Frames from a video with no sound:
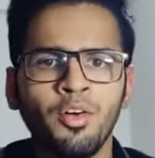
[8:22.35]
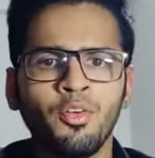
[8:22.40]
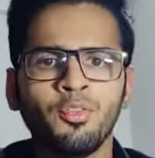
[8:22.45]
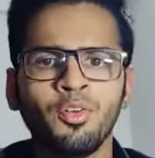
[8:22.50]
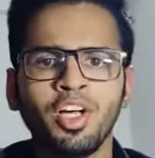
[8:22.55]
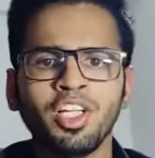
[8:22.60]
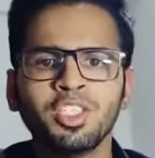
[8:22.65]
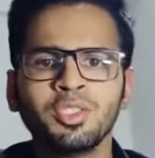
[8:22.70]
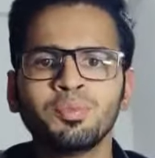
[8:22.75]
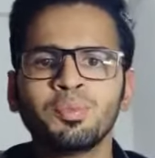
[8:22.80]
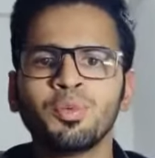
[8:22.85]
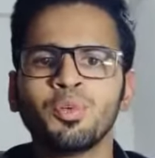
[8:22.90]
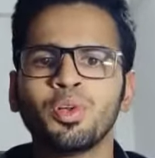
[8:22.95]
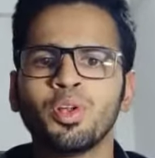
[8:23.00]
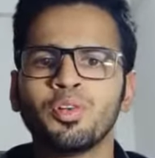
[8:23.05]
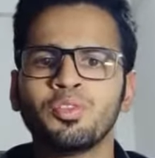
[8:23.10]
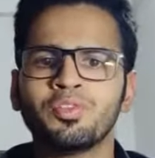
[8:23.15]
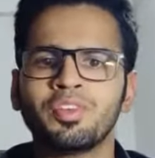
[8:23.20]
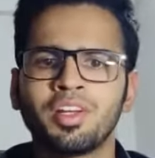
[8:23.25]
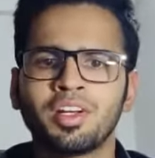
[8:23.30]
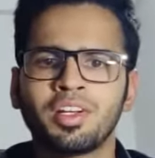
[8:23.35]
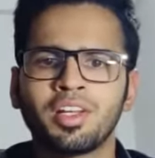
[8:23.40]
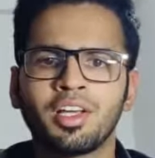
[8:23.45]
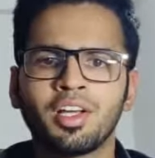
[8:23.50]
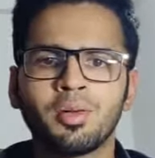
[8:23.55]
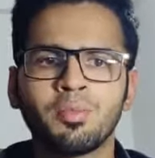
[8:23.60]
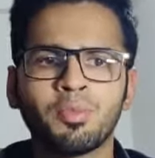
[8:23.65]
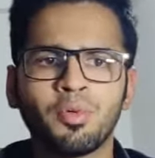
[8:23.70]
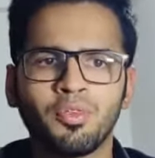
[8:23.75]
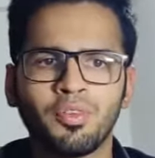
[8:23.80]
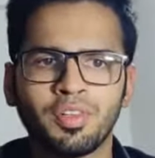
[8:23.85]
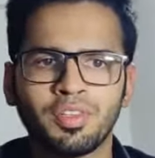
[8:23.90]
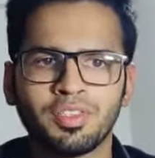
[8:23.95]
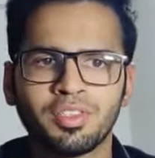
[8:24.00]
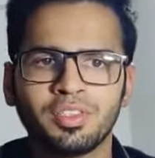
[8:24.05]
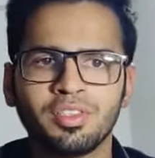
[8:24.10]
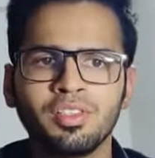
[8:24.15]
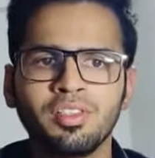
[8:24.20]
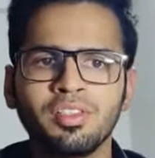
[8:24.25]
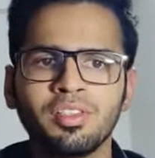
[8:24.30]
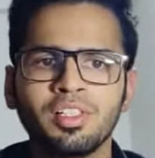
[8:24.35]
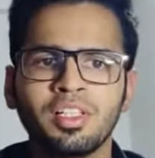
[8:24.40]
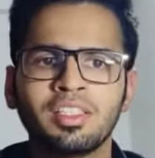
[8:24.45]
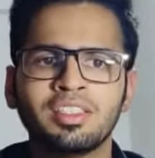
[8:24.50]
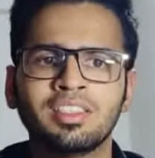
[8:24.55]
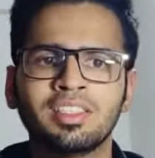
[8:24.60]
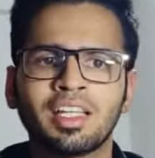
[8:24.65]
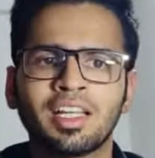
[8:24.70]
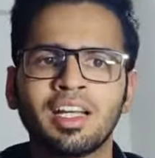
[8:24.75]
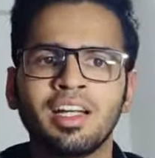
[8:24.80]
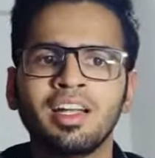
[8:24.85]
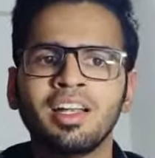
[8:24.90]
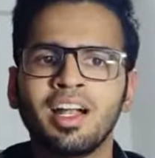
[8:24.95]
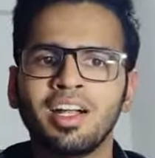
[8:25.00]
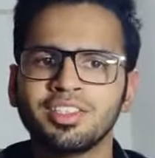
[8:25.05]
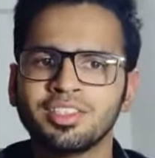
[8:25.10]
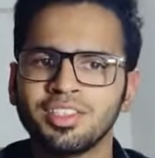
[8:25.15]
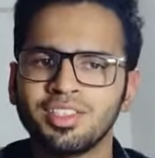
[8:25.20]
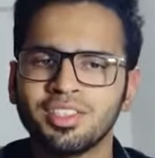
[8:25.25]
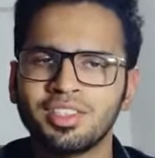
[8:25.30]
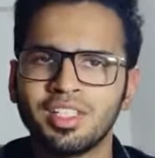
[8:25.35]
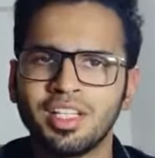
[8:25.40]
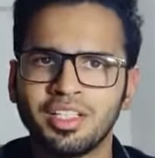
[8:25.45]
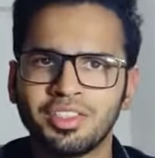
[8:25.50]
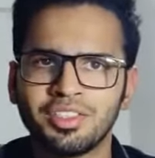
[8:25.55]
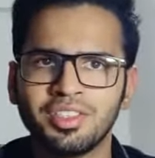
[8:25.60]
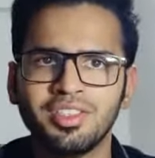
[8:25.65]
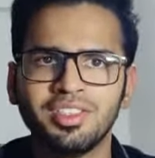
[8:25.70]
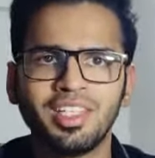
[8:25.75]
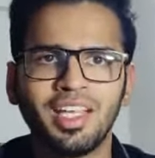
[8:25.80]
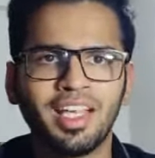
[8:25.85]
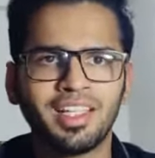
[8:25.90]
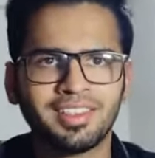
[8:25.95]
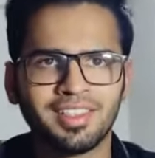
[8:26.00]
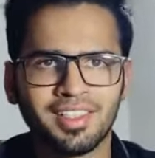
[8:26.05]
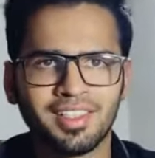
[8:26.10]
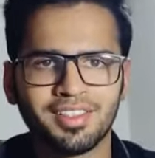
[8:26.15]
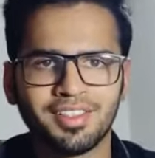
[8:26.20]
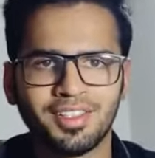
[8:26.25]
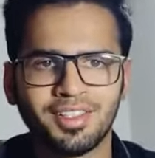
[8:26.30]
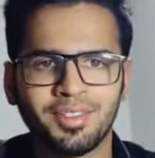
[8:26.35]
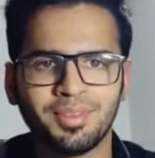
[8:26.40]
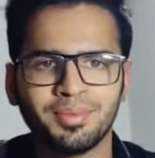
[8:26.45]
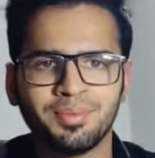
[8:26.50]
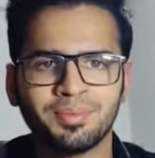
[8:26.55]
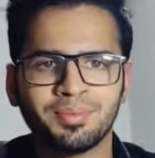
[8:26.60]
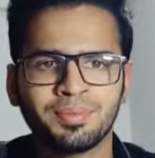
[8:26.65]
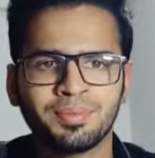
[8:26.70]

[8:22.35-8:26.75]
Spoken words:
vast pool of technical professionals, second largest nations, etc.